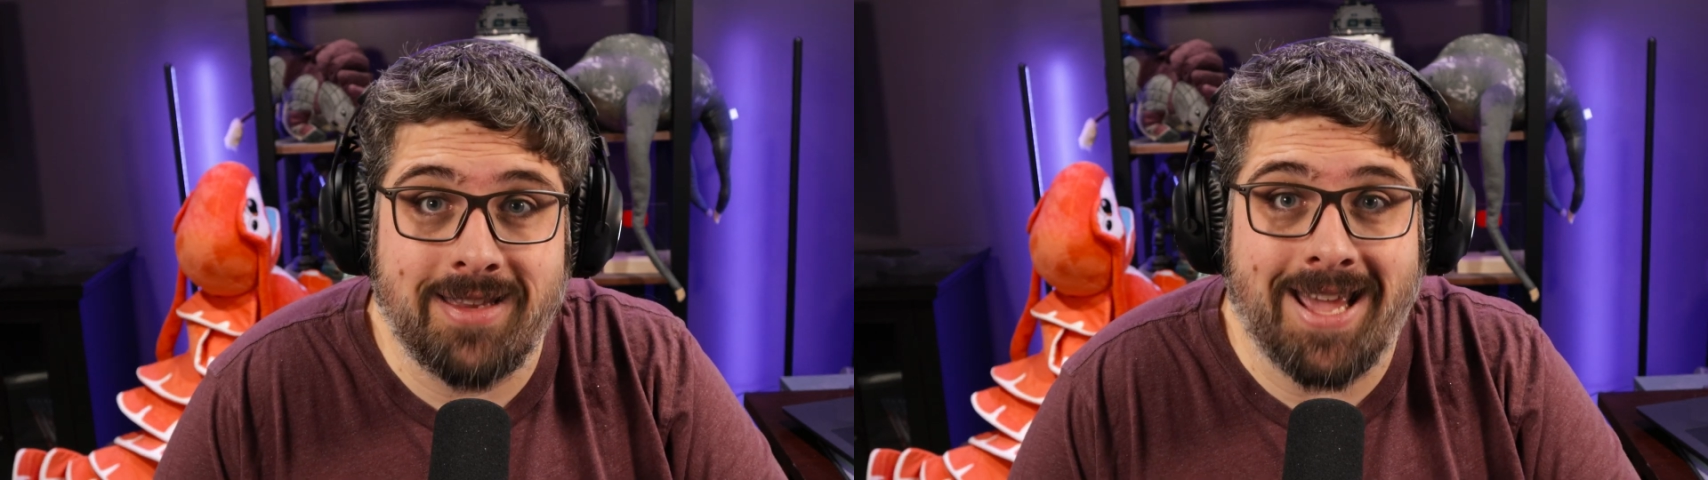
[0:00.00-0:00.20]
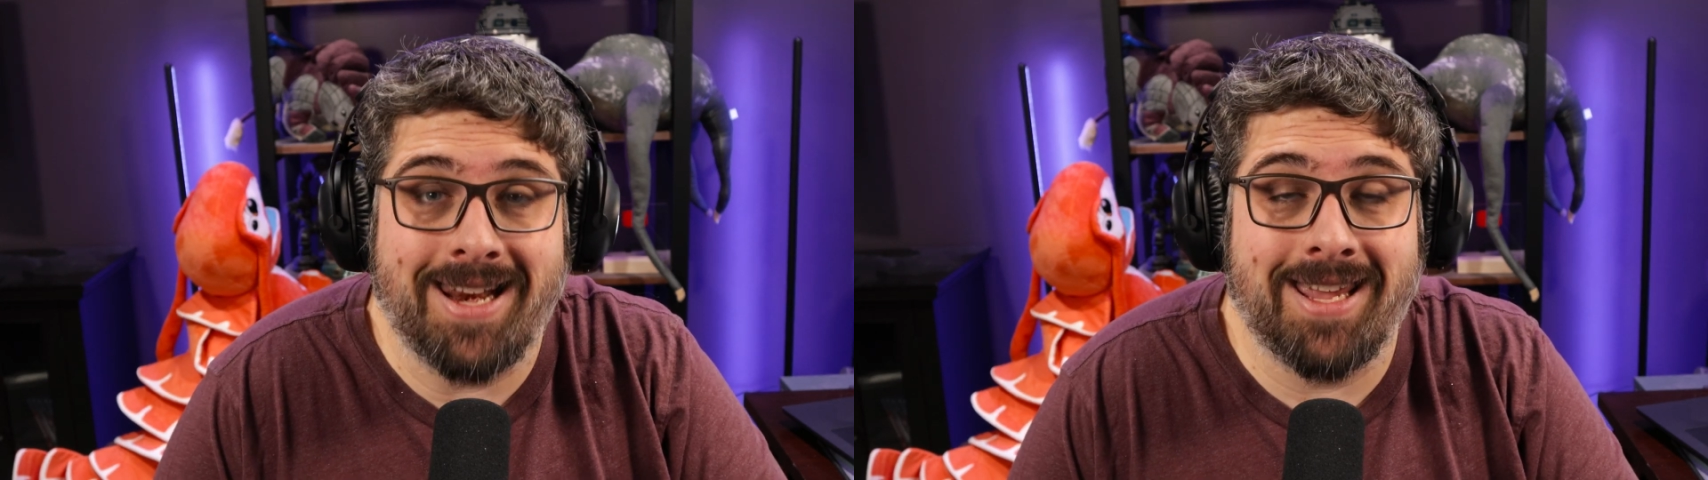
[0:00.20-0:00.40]

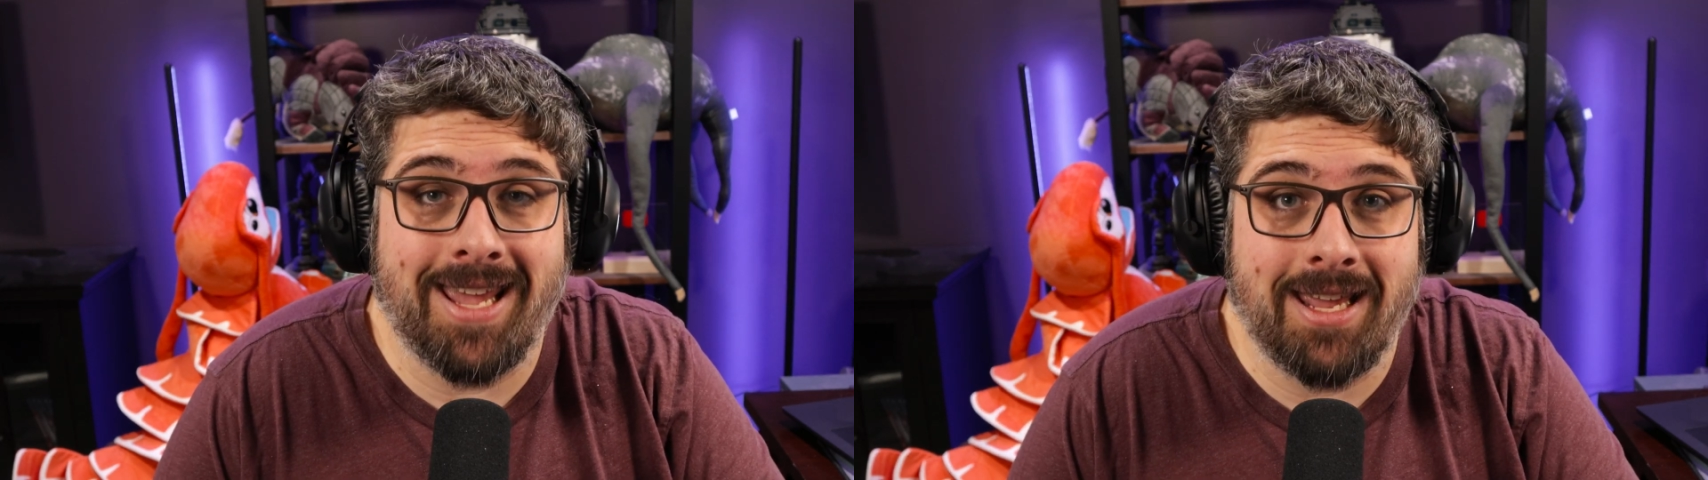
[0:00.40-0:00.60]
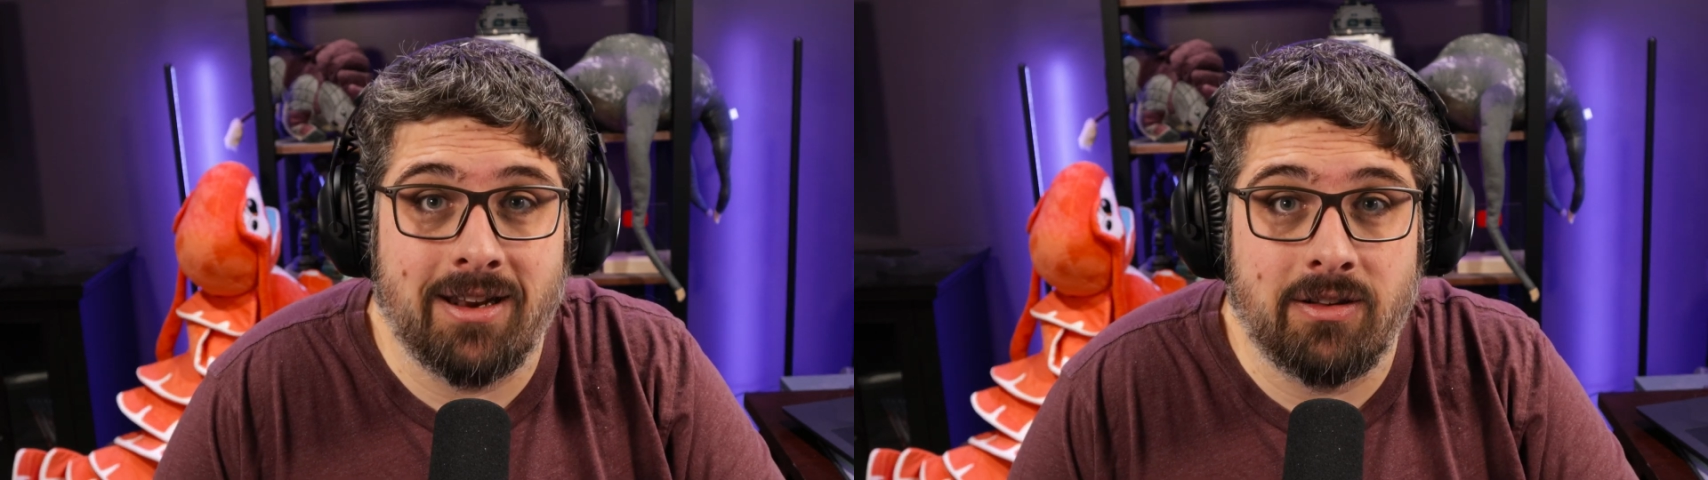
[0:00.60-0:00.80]

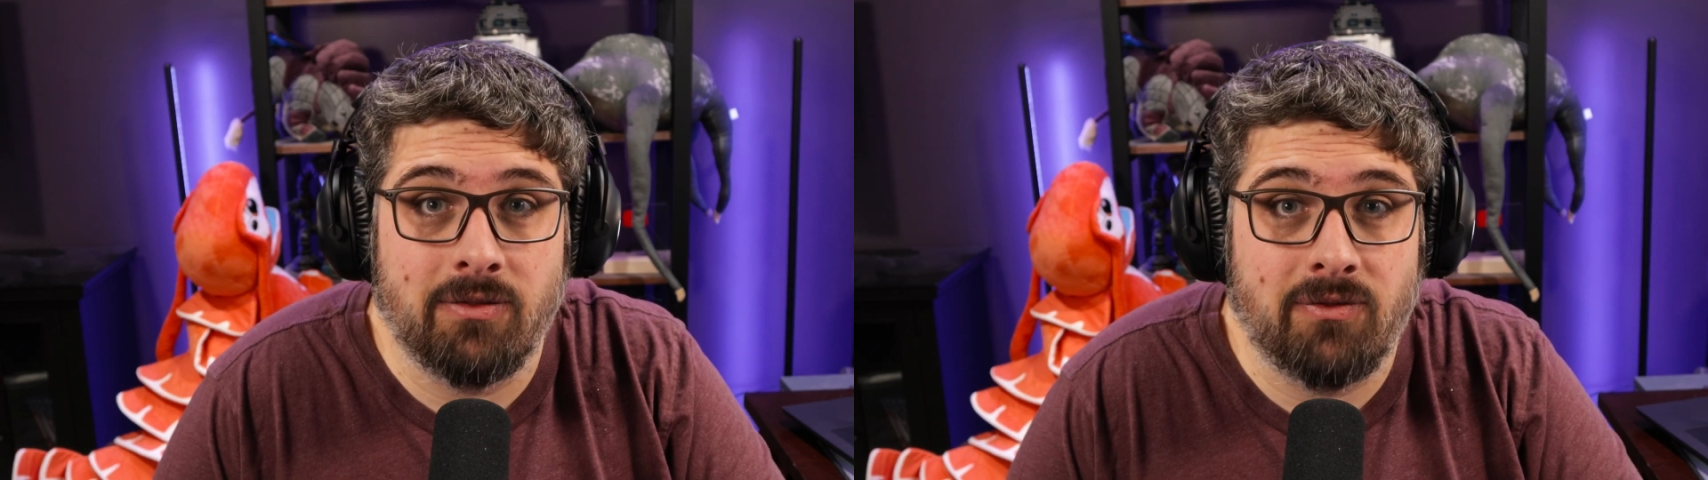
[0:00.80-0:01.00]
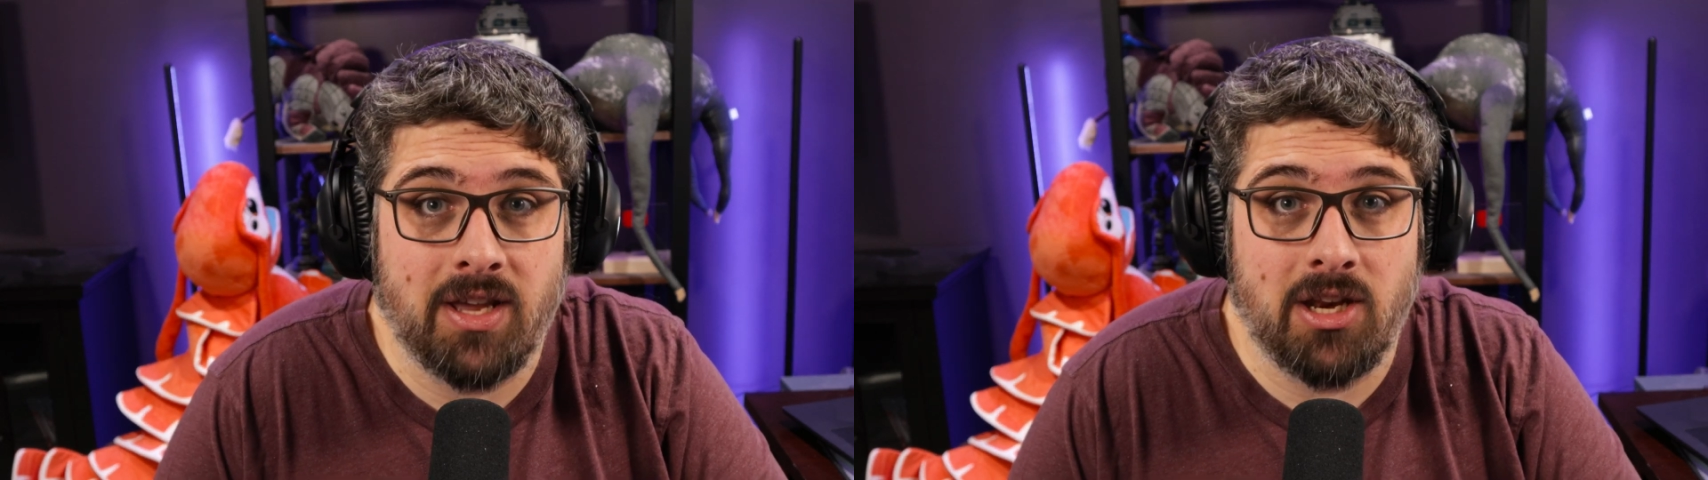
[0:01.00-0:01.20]
dedicated
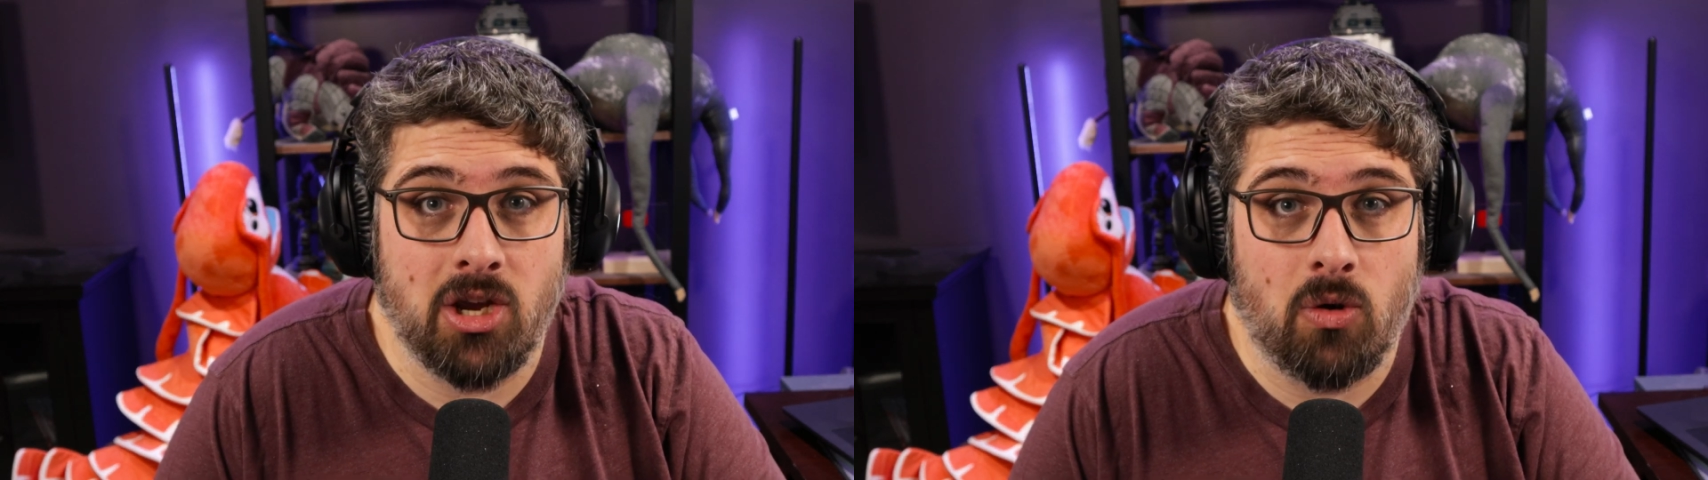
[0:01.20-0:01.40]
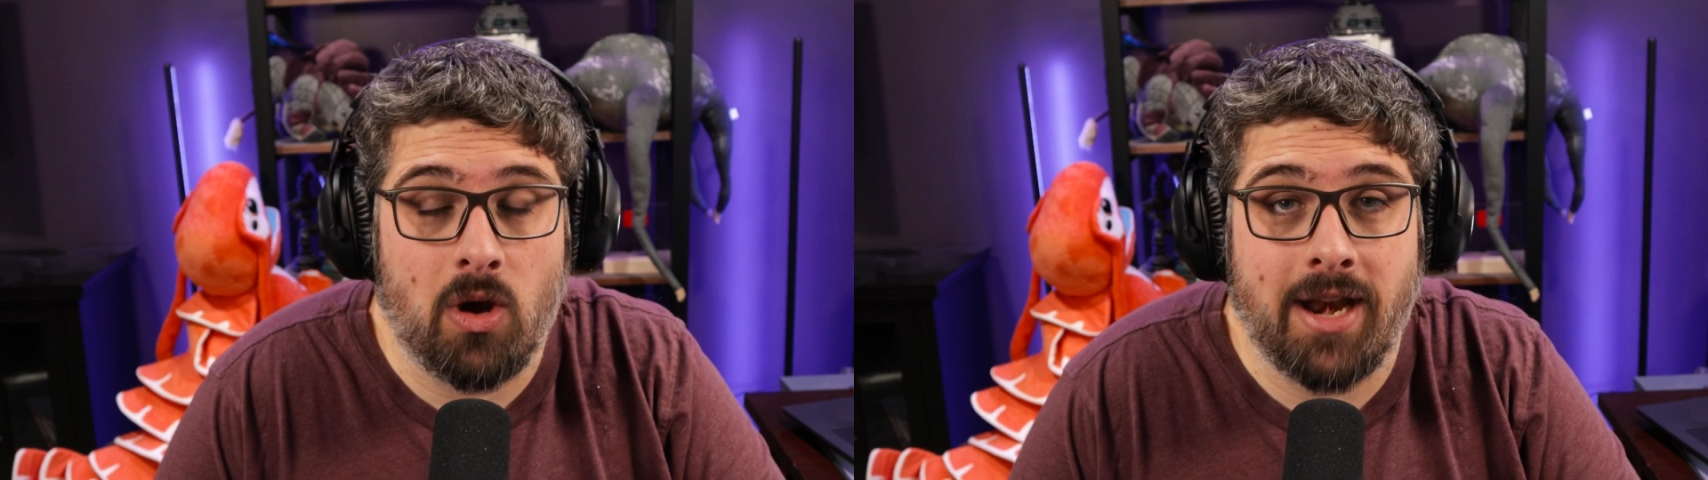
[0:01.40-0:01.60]

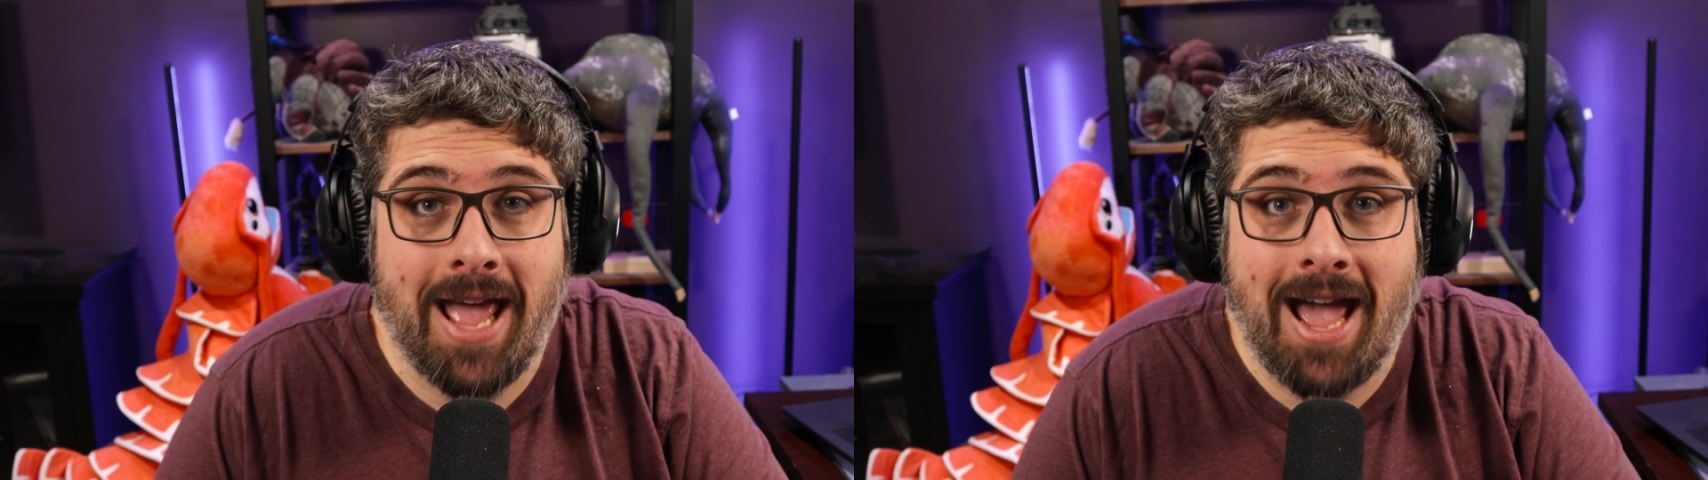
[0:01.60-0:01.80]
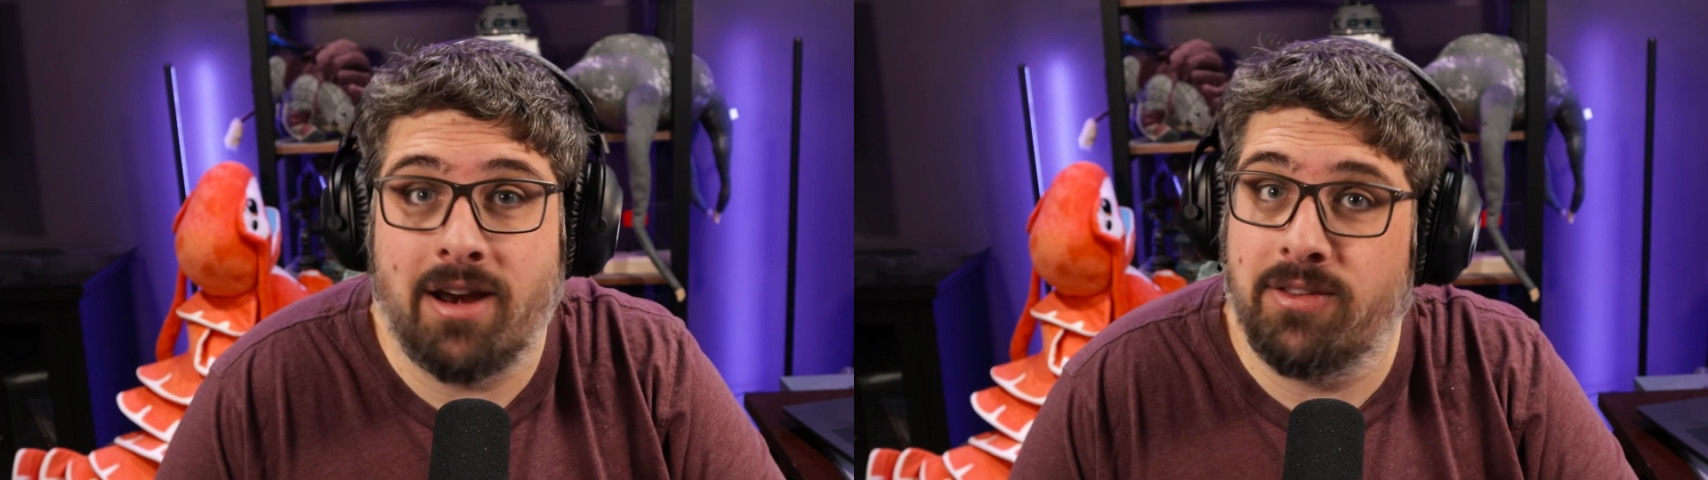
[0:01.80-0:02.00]
video on how to